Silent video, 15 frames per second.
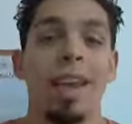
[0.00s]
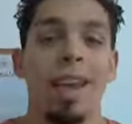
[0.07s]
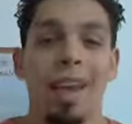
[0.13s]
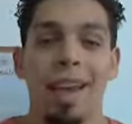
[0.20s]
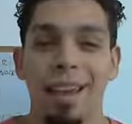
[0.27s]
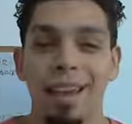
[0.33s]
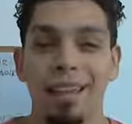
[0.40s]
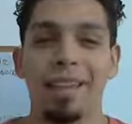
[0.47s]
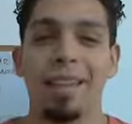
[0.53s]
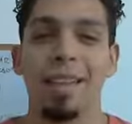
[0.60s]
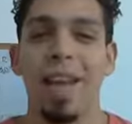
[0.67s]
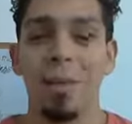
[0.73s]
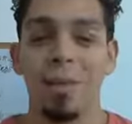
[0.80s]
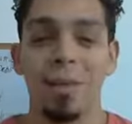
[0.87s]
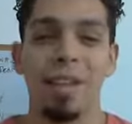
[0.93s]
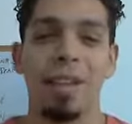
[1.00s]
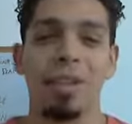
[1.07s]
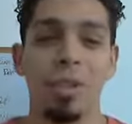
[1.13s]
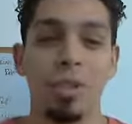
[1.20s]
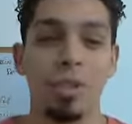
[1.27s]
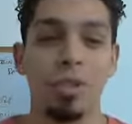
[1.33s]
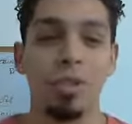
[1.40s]
and that will
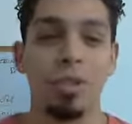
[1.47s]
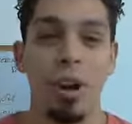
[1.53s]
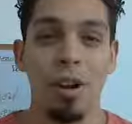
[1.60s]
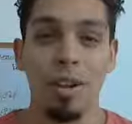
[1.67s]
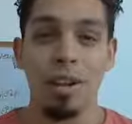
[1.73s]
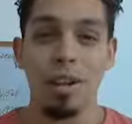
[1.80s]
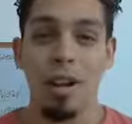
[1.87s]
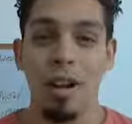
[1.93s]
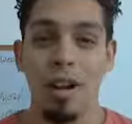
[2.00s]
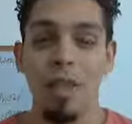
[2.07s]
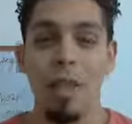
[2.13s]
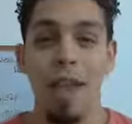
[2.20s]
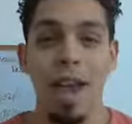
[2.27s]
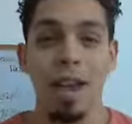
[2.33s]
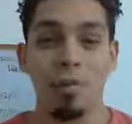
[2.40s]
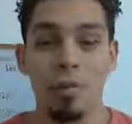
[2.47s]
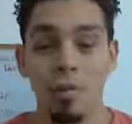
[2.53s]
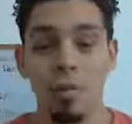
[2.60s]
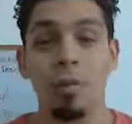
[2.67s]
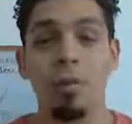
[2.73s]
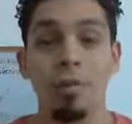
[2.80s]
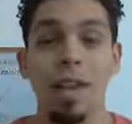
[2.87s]
get you started on that
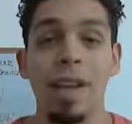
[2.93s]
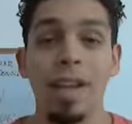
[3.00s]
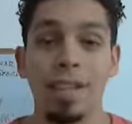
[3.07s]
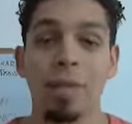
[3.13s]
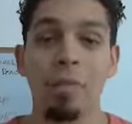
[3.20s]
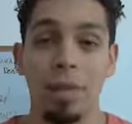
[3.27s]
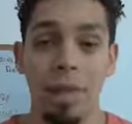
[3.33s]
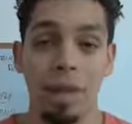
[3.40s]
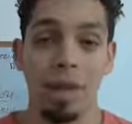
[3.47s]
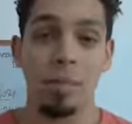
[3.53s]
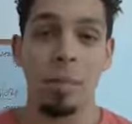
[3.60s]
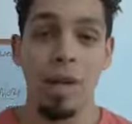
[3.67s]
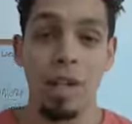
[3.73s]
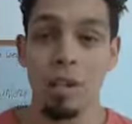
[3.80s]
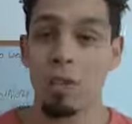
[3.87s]
4-phase complete automation